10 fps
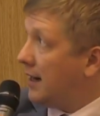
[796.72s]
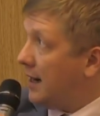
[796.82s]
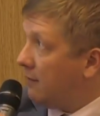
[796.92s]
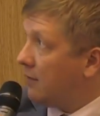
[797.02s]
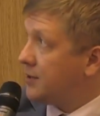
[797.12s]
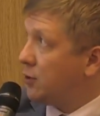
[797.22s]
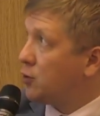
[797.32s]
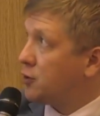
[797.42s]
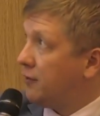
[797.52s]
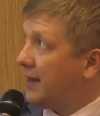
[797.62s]
cover the
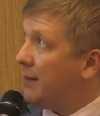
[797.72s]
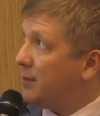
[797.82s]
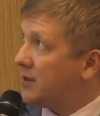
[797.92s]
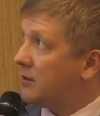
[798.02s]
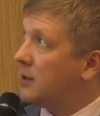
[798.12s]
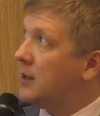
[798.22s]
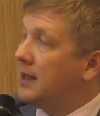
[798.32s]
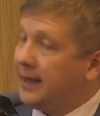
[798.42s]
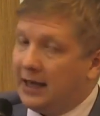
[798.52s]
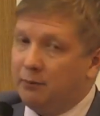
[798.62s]
cost of capital,
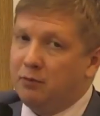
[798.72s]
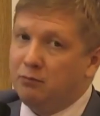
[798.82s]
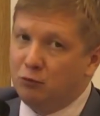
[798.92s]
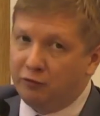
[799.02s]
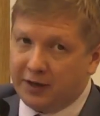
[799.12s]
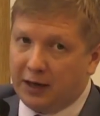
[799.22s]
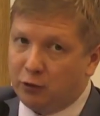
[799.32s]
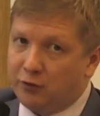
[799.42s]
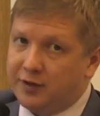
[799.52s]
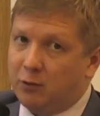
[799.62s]
can be moved
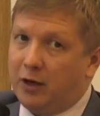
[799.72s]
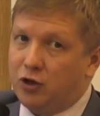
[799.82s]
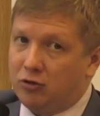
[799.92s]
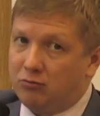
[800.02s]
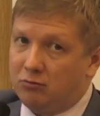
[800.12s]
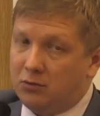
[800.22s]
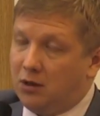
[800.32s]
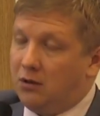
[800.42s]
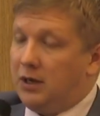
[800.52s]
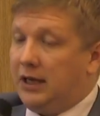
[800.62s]
out of the equation.
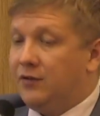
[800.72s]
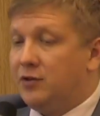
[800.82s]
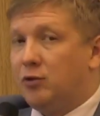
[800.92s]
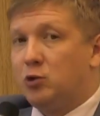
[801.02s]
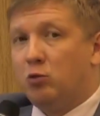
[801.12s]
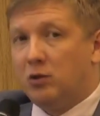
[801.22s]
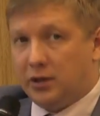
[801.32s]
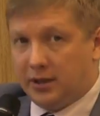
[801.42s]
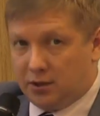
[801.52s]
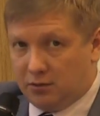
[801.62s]
If there is
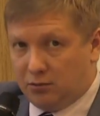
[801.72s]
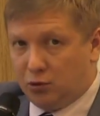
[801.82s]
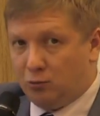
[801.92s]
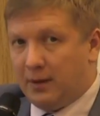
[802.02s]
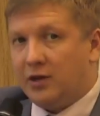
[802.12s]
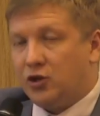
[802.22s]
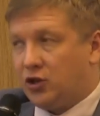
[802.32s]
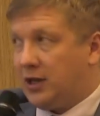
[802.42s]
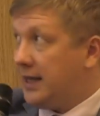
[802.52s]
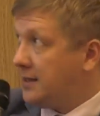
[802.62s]
willingness to
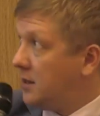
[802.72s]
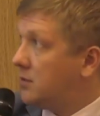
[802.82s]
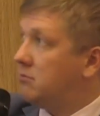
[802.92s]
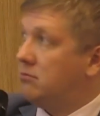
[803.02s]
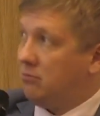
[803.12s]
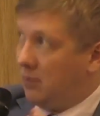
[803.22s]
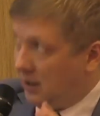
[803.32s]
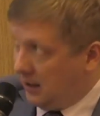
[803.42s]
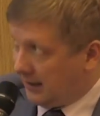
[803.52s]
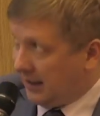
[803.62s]
manage the asset,
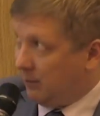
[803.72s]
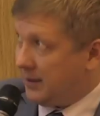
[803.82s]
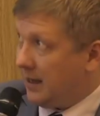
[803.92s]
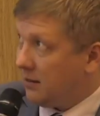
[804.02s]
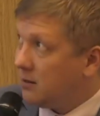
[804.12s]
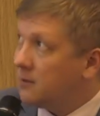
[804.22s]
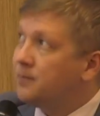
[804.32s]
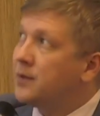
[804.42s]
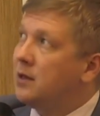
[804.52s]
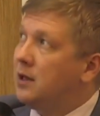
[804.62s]
it can be done.
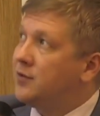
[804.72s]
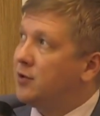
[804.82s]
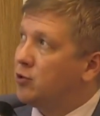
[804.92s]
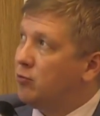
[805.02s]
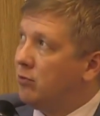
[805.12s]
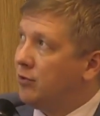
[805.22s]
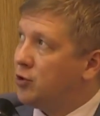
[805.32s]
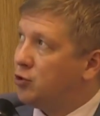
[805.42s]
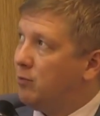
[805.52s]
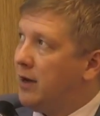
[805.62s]
If there is
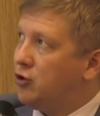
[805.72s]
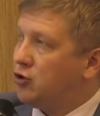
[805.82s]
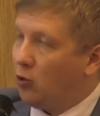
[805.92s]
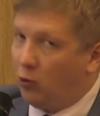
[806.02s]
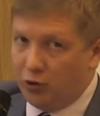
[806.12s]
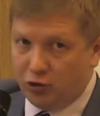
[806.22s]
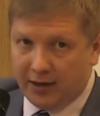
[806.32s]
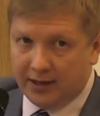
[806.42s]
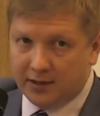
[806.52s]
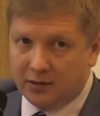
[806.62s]
willingness to manage only
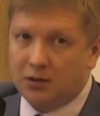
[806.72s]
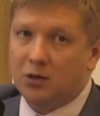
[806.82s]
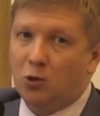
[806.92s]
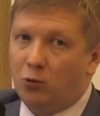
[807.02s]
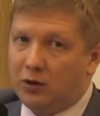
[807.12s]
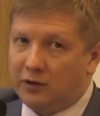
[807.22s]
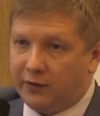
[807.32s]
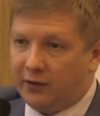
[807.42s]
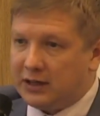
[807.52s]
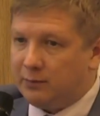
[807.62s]
transit, we in
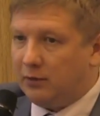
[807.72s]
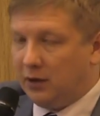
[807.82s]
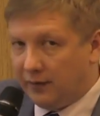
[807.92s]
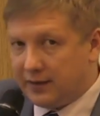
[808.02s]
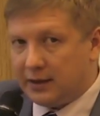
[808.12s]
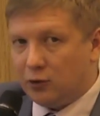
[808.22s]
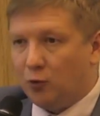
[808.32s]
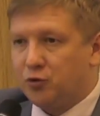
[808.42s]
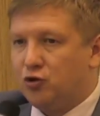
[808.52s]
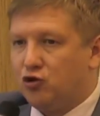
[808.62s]
Naftogaz believe that
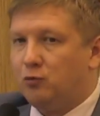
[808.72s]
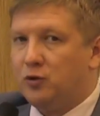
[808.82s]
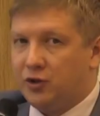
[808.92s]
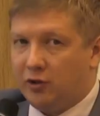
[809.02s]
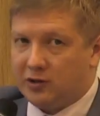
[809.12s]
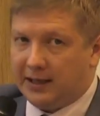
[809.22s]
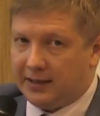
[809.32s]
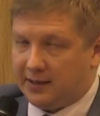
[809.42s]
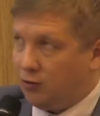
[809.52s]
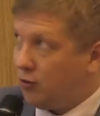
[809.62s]
option should be seriously
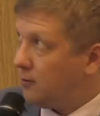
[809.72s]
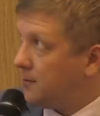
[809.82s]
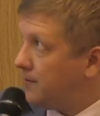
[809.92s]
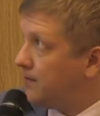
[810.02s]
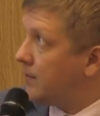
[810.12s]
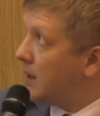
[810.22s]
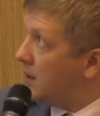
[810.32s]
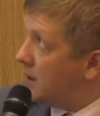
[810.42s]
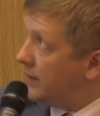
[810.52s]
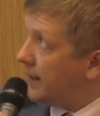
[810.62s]
considered.
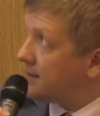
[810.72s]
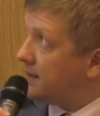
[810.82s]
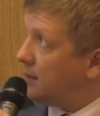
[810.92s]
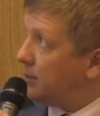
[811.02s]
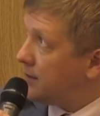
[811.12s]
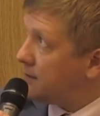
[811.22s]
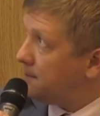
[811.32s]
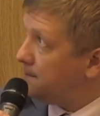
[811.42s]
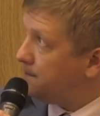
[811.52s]
Next slide, please.